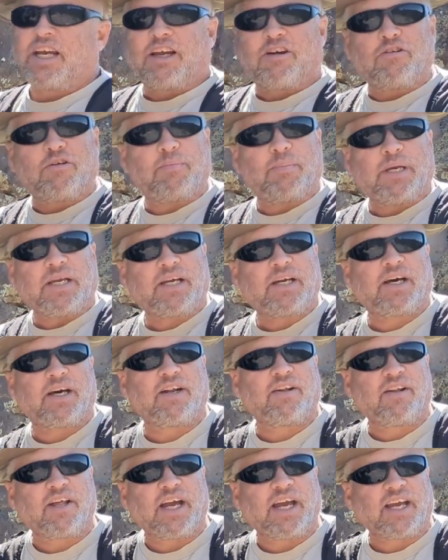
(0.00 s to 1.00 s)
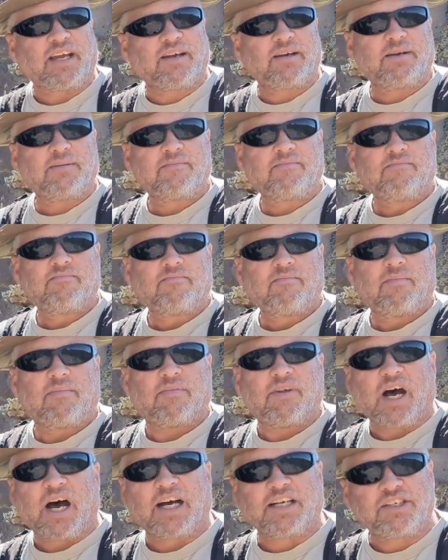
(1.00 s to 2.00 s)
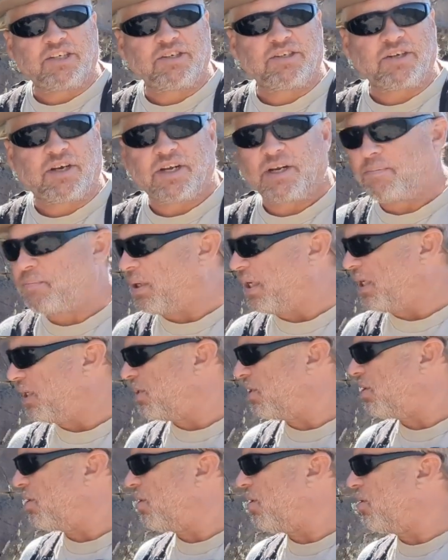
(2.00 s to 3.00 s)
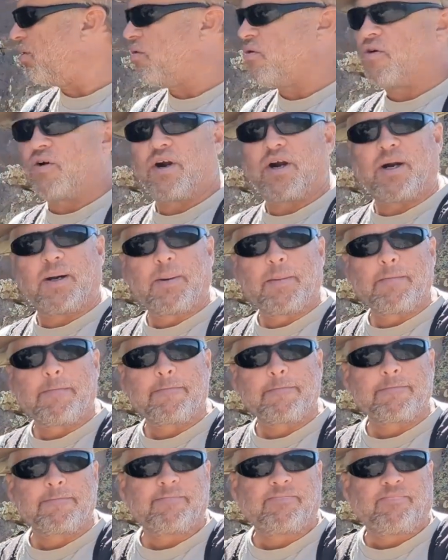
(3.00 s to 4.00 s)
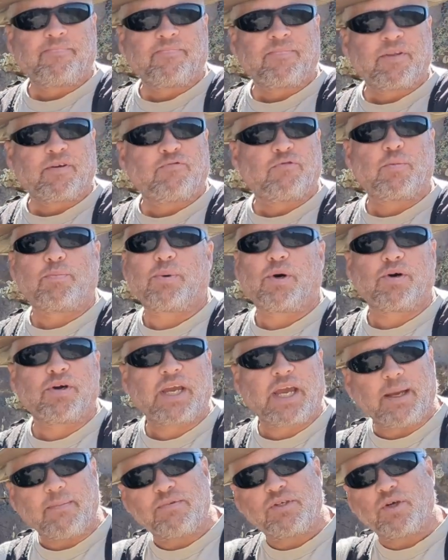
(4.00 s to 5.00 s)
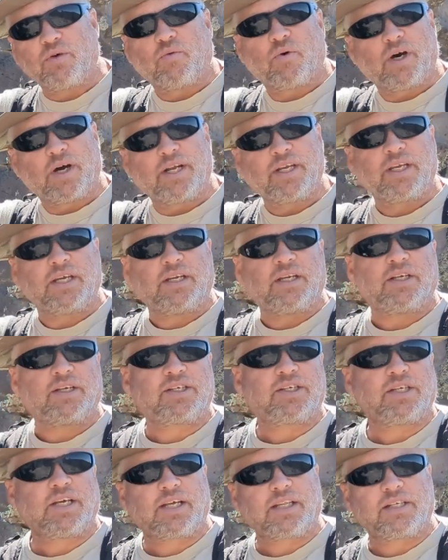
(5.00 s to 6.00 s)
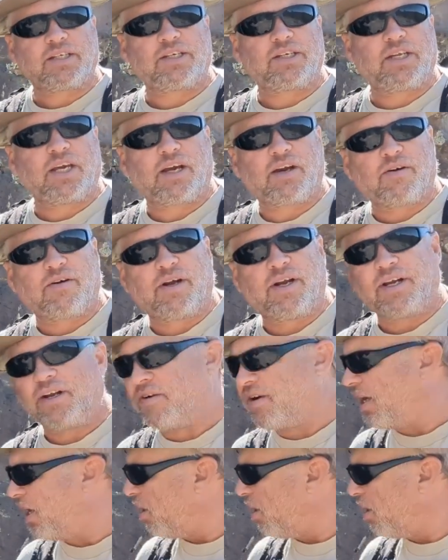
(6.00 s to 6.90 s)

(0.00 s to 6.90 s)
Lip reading: it would be kind of like notches on a pistol, or football games you won and you stick the sticker on your